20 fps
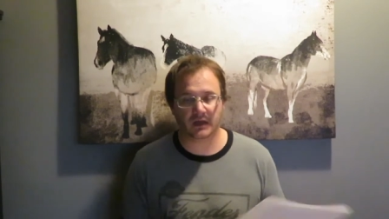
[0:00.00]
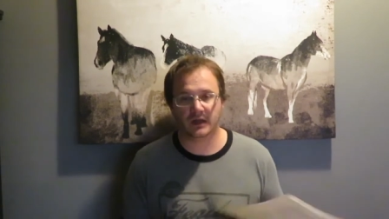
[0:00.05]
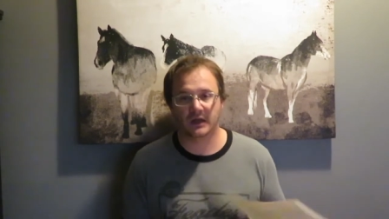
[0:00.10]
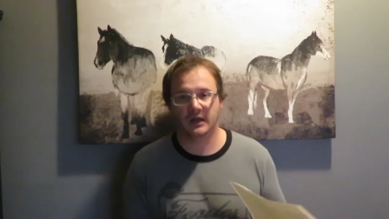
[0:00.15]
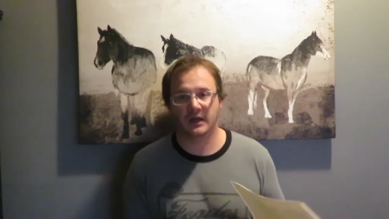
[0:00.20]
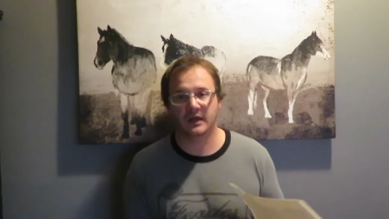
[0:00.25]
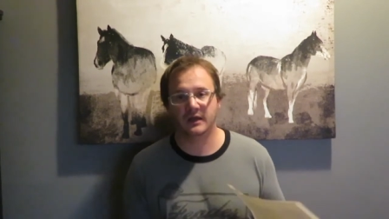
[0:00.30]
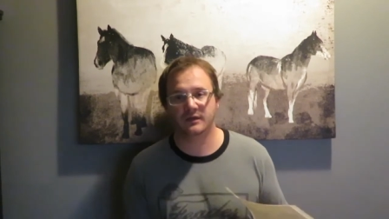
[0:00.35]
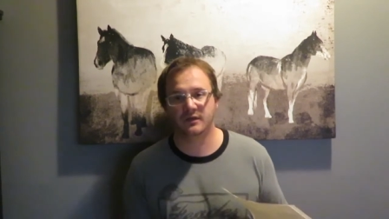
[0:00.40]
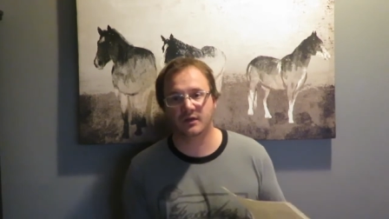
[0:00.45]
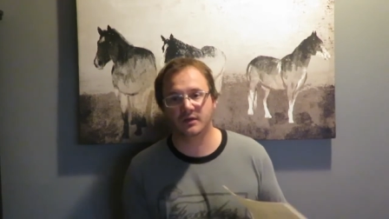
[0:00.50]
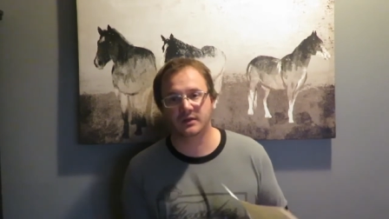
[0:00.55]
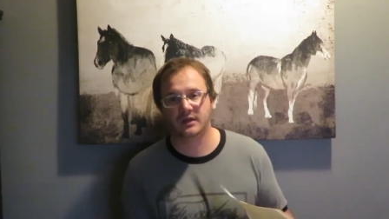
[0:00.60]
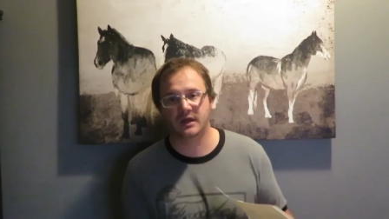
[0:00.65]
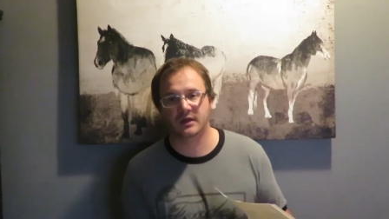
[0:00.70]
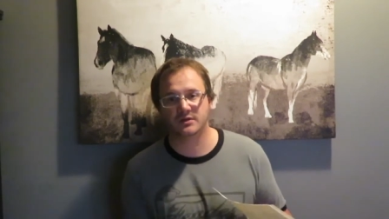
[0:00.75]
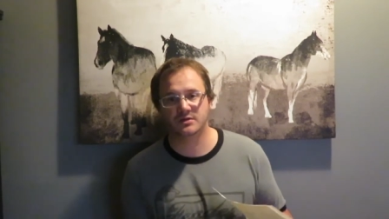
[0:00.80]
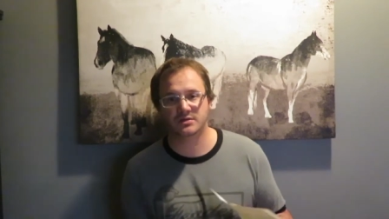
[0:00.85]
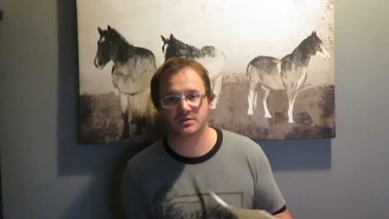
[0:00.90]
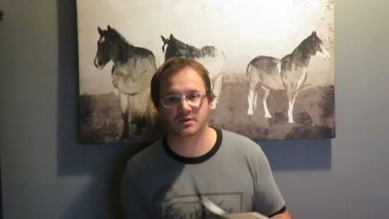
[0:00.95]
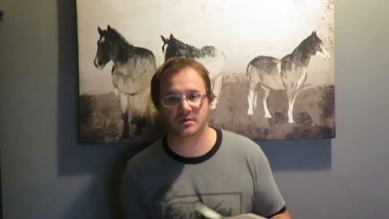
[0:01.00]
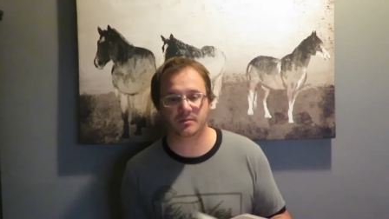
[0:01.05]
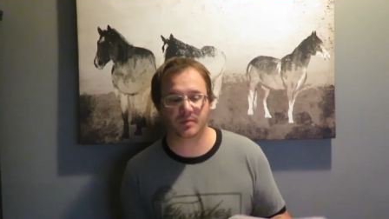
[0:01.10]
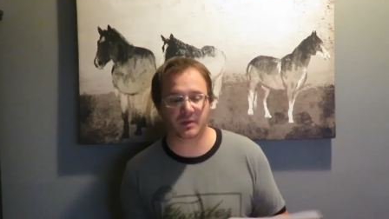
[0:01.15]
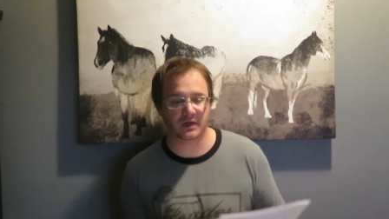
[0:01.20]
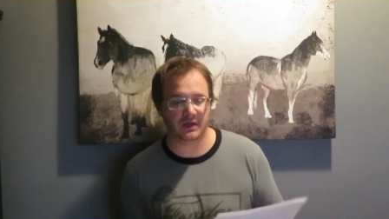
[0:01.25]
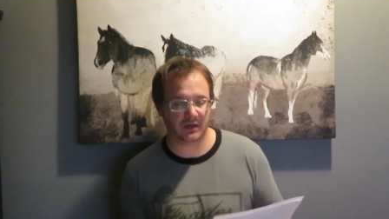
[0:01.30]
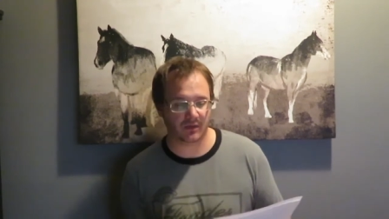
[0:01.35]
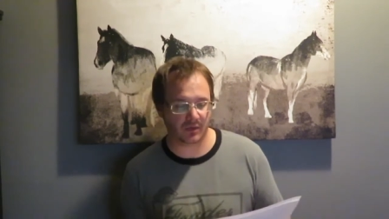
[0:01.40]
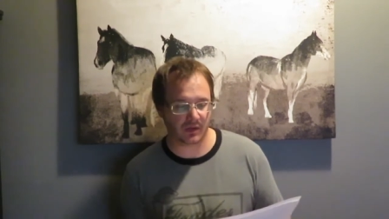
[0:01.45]
Uh, I thought that should have
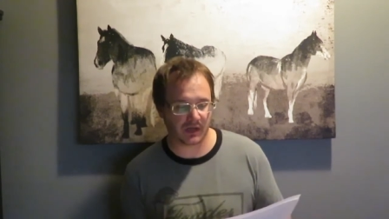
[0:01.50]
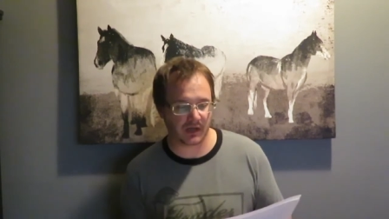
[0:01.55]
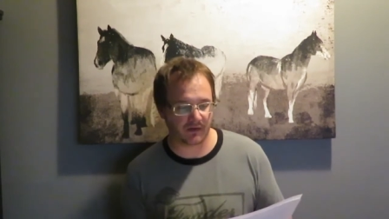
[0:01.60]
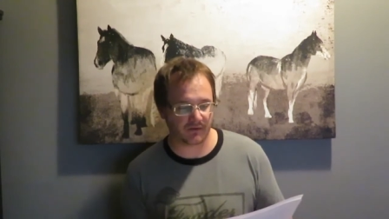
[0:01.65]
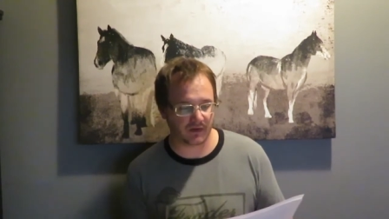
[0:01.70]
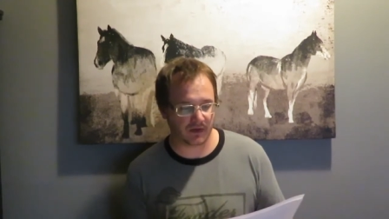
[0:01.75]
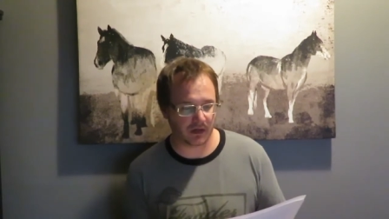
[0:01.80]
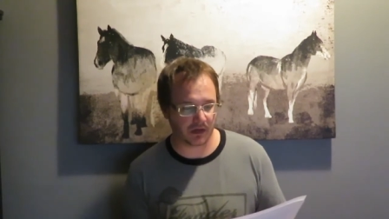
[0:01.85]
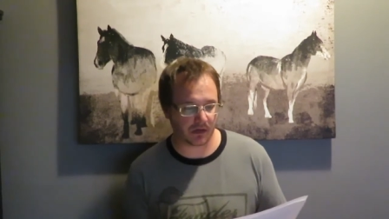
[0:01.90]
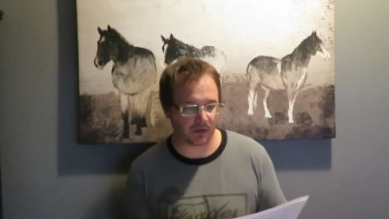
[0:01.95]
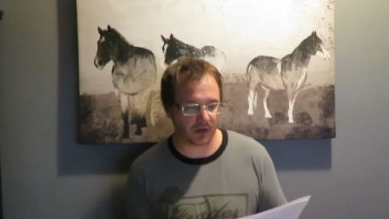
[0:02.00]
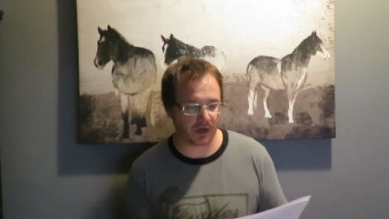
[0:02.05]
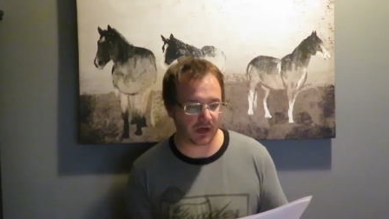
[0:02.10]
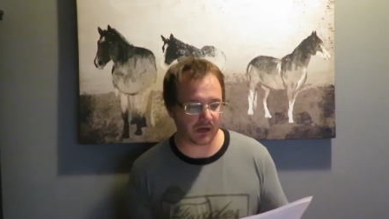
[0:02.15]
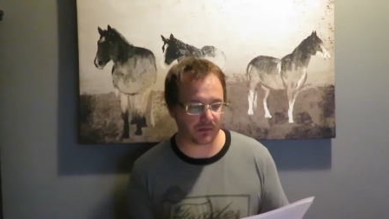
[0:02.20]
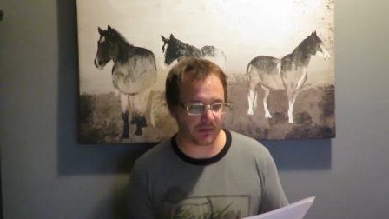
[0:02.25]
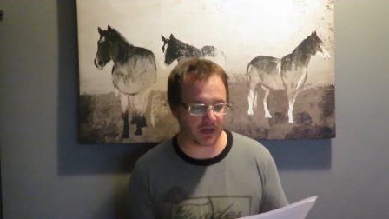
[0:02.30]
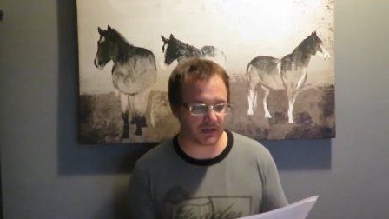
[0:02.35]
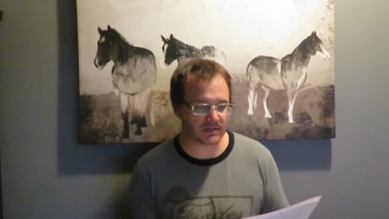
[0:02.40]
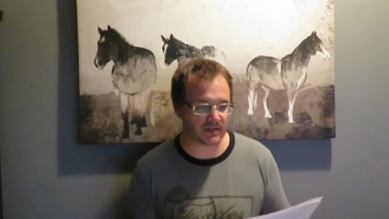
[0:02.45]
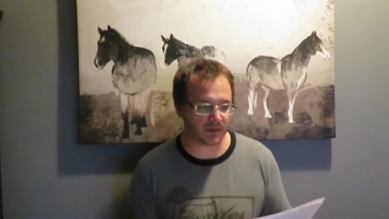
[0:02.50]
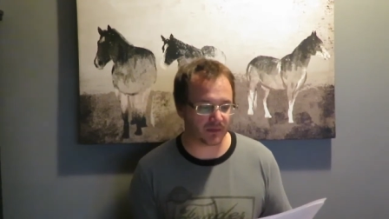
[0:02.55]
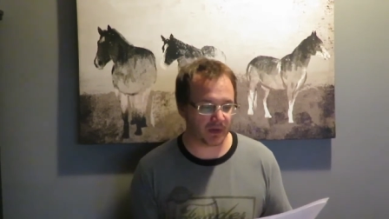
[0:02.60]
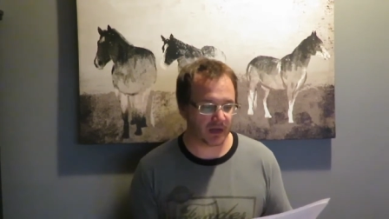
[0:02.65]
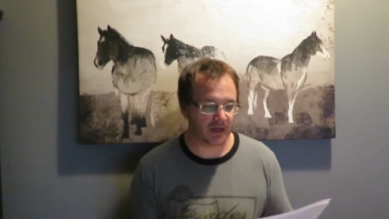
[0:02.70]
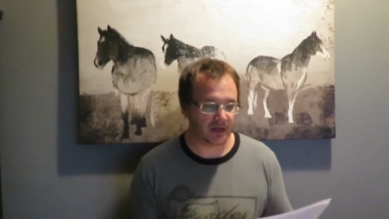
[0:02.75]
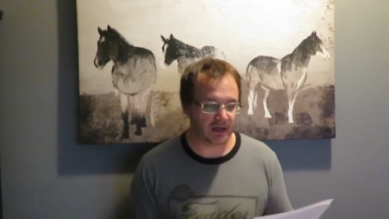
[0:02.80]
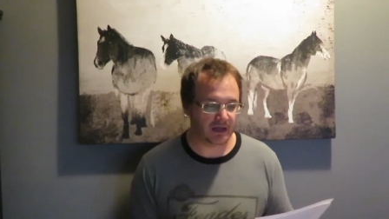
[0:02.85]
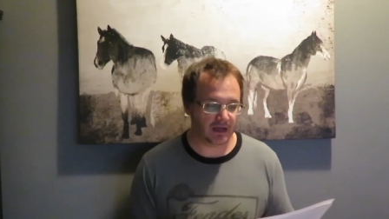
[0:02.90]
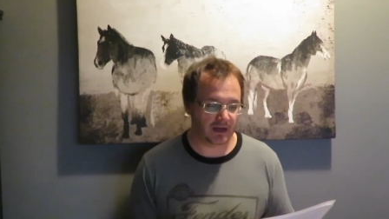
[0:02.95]
been. It was definitely his greatest matchup
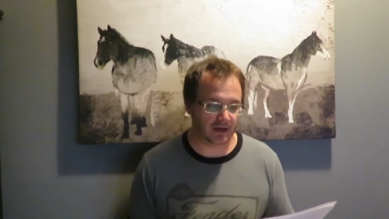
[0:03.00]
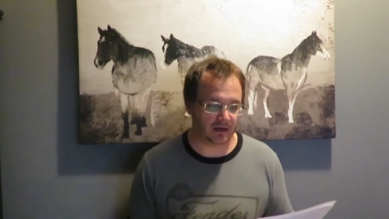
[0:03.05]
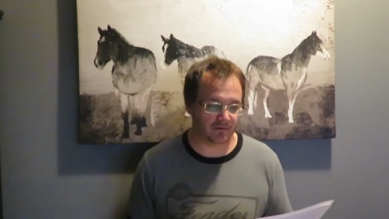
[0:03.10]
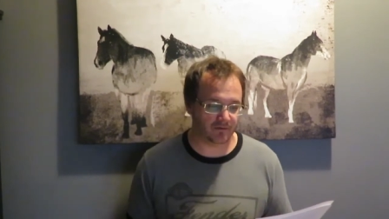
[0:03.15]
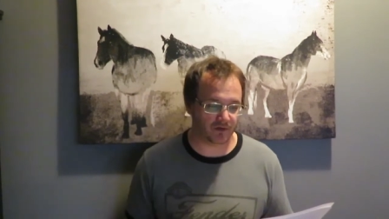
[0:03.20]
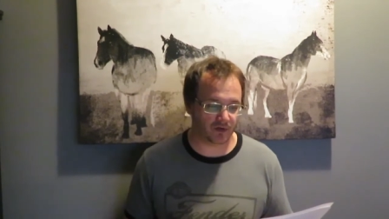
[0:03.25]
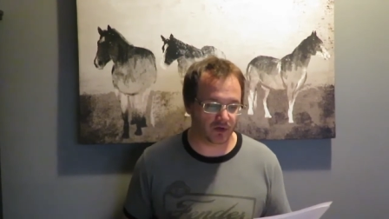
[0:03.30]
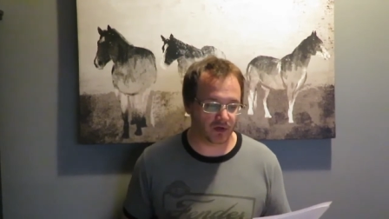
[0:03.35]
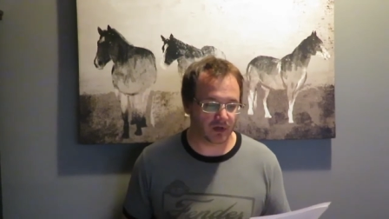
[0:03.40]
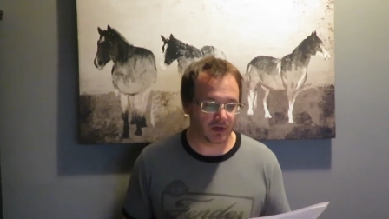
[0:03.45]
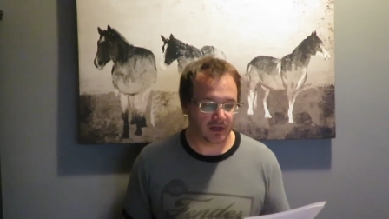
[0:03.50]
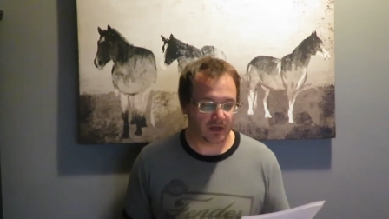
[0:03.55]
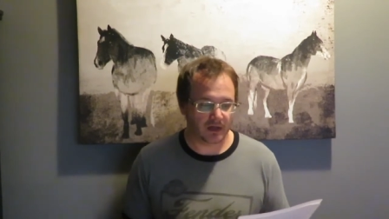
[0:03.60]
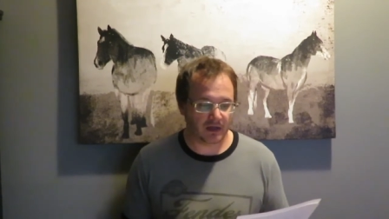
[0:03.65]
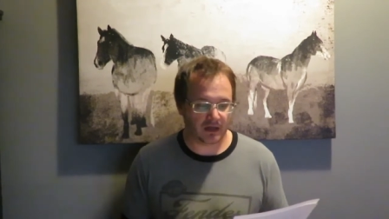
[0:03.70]
ever.